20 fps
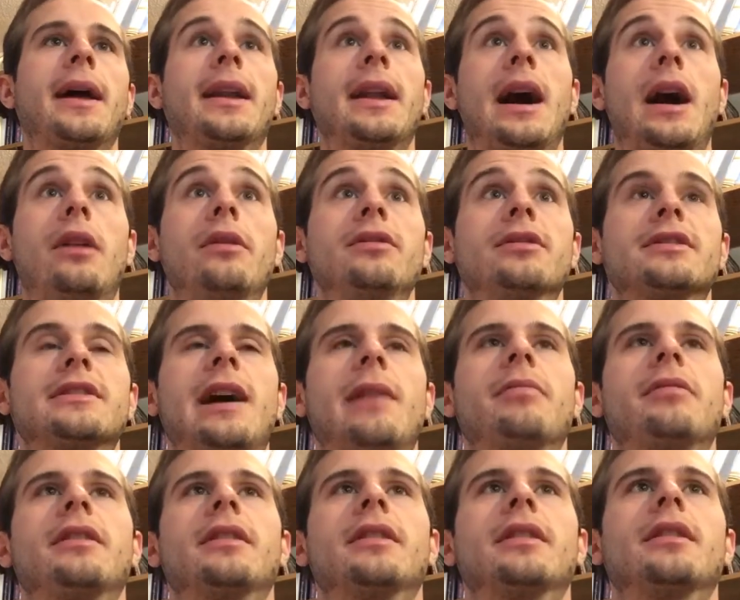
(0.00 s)
and how do you
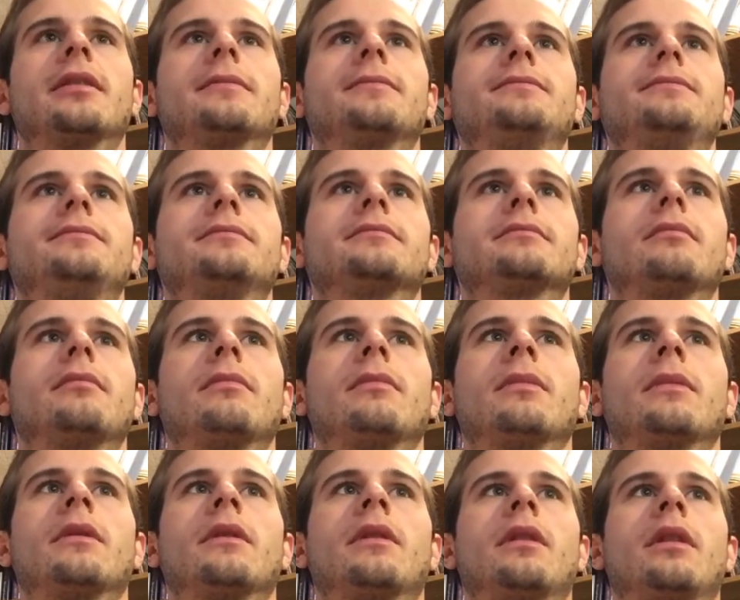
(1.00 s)
stop thinking?
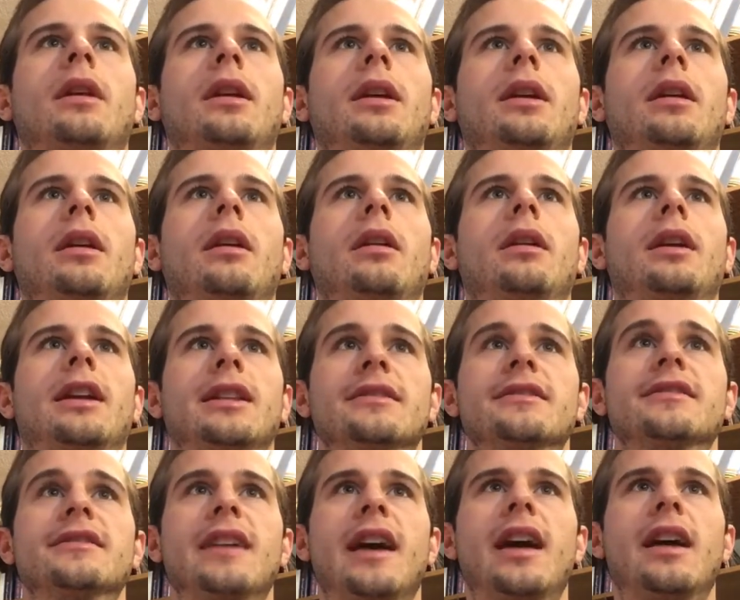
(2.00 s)

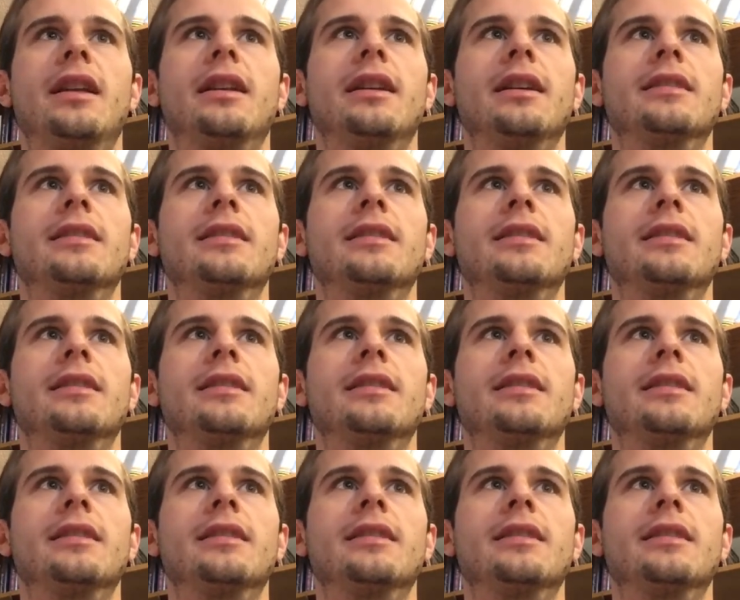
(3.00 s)
In Zen,